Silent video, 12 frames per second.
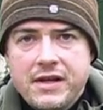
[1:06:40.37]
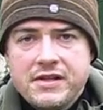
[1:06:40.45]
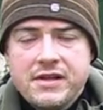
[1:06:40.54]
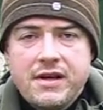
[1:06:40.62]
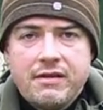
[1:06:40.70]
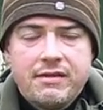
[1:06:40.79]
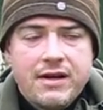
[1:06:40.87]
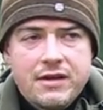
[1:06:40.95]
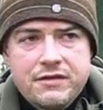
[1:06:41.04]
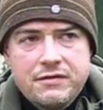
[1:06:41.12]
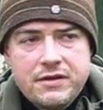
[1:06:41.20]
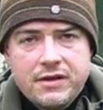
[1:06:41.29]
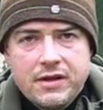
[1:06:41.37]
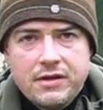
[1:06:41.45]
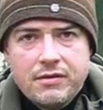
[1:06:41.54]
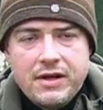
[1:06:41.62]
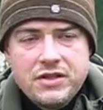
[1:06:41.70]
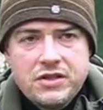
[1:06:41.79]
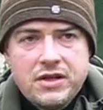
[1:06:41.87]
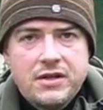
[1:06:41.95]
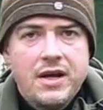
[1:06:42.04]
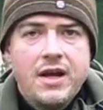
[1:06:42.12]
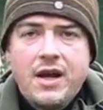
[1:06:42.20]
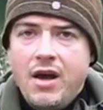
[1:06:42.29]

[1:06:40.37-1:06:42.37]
Isa. Thanks for another good question.